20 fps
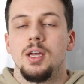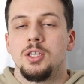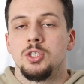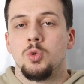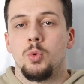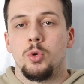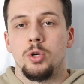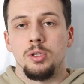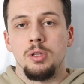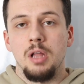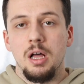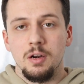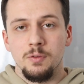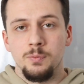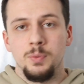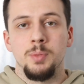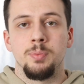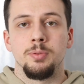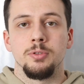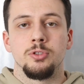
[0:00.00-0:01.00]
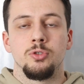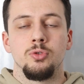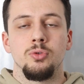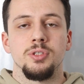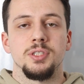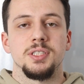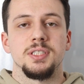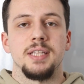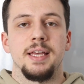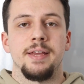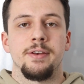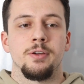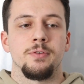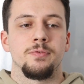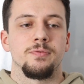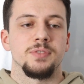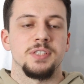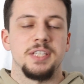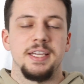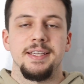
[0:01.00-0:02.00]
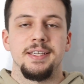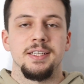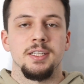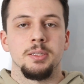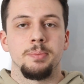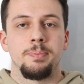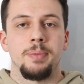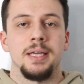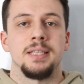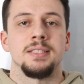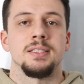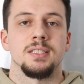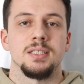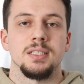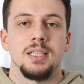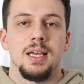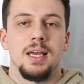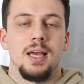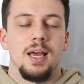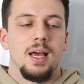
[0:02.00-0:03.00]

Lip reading: So what a lot of people do, instead of saying it depends,